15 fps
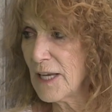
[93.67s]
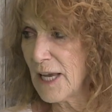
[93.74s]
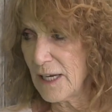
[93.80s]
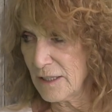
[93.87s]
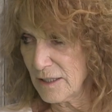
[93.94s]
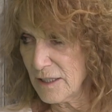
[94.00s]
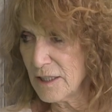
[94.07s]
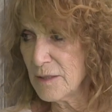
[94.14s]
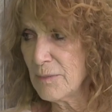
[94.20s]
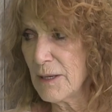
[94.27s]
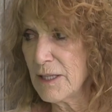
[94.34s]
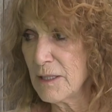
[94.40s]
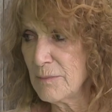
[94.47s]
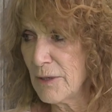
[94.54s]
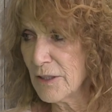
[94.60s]
excellence
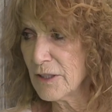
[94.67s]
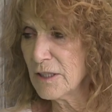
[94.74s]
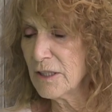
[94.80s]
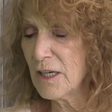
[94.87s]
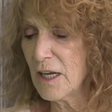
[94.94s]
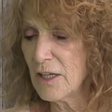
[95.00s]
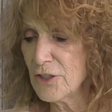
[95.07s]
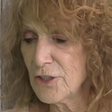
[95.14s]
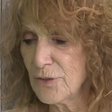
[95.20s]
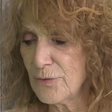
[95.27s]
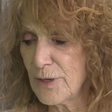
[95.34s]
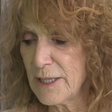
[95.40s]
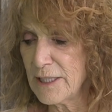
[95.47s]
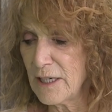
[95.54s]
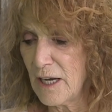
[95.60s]
by the American College of
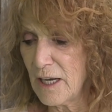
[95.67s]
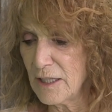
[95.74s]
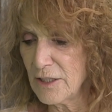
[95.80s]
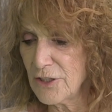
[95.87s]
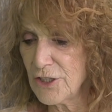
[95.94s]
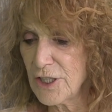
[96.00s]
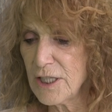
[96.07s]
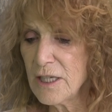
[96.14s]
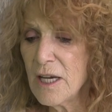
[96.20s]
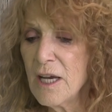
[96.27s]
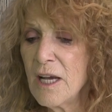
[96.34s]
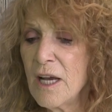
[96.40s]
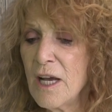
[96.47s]
Radiology.